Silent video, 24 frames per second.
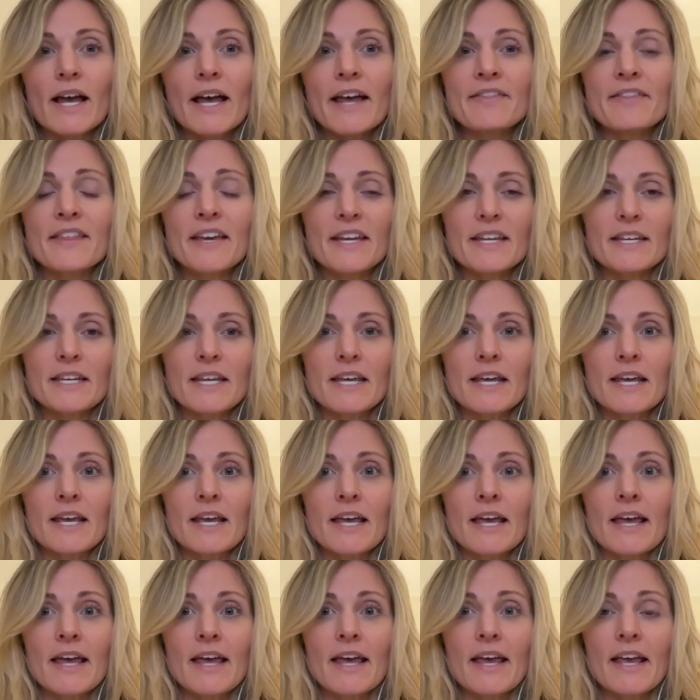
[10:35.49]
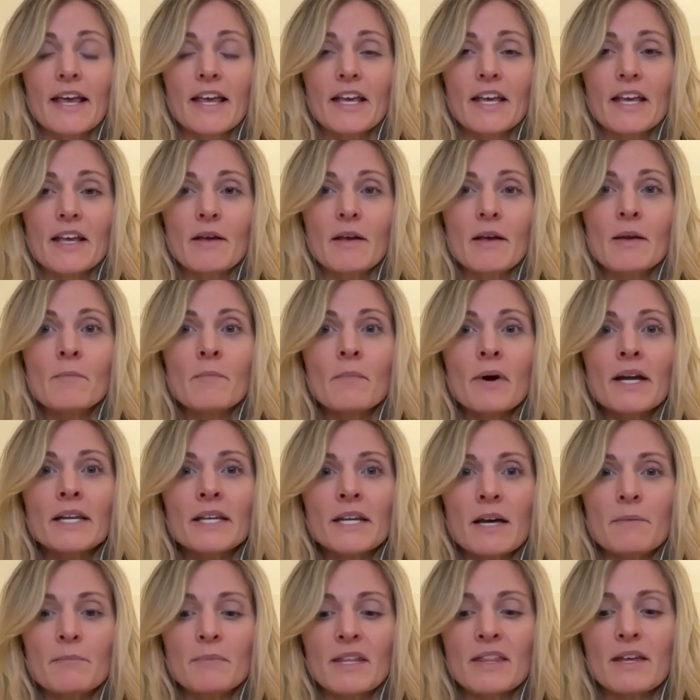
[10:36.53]
And then it might
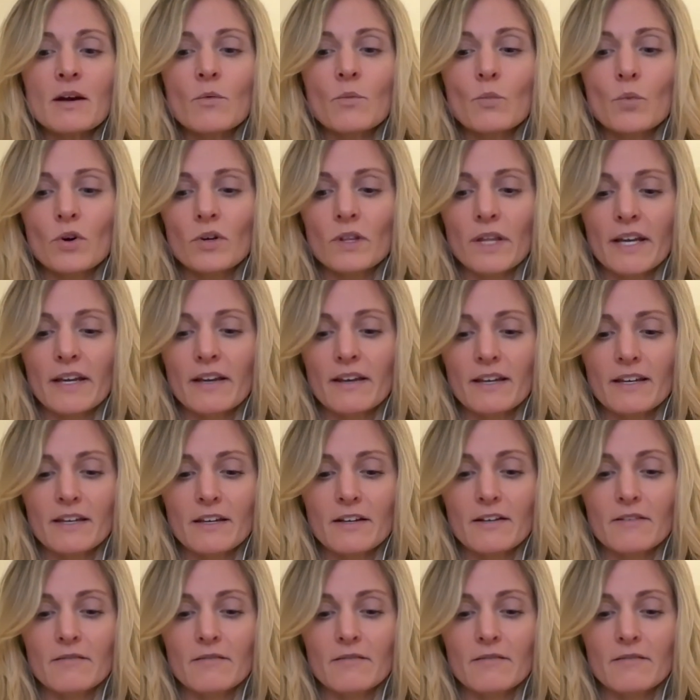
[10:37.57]
not be that we're like in